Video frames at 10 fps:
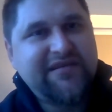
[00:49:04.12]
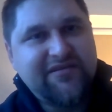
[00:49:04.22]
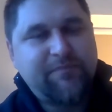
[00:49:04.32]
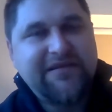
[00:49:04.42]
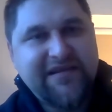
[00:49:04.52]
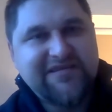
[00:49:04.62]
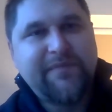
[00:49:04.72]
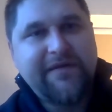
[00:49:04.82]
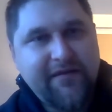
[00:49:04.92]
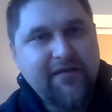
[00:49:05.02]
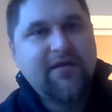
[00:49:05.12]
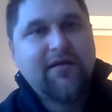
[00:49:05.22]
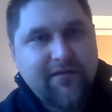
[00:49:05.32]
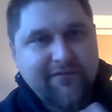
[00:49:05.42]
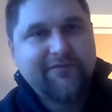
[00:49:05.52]
see this PTSD,
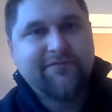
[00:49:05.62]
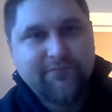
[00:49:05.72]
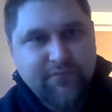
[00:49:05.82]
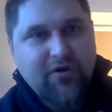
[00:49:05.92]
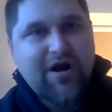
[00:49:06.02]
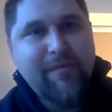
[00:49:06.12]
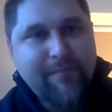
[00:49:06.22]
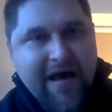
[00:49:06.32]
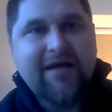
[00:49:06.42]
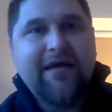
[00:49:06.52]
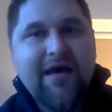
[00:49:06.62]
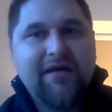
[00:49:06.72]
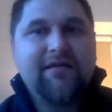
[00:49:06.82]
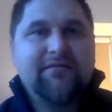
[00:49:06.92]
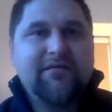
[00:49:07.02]
coming back
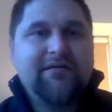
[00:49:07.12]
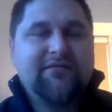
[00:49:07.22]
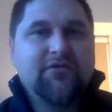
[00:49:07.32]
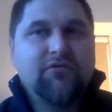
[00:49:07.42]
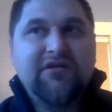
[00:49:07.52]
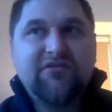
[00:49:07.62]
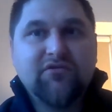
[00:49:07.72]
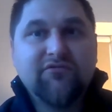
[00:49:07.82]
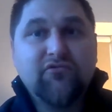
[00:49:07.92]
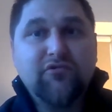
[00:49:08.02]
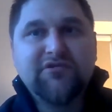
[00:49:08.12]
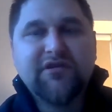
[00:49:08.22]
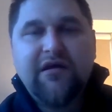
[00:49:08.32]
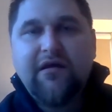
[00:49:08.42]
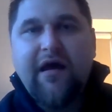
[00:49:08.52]
again, and so on and so forth.
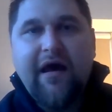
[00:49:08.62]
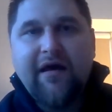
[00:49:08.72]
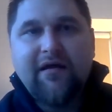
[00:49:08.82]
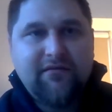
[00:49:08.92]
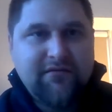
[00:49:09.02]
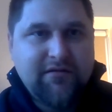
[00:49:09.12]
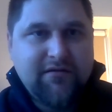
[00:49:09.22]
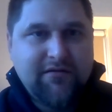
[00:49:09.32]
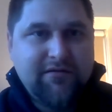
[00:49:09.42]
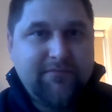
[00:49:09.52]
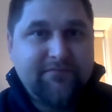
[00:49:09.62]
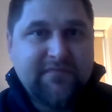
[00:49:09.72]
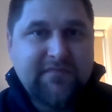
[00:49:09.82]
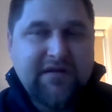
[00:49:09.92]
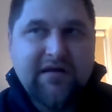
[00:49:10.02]
And
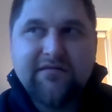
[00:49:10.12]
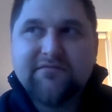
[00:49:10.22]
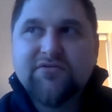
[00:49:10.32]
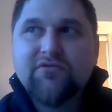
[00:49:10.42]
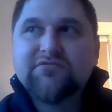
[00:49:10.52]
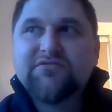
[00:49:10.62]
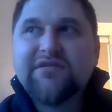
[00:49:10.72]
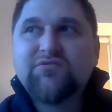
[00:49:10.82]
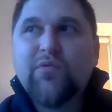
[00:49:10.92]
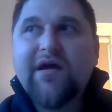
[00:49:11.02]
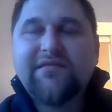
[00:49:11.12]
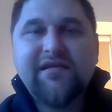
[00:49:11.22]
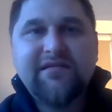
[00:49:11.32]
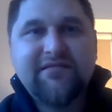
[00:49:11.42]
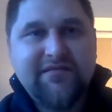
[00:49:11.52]
so that's why I
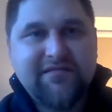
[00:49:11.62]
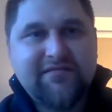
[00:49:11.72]
think that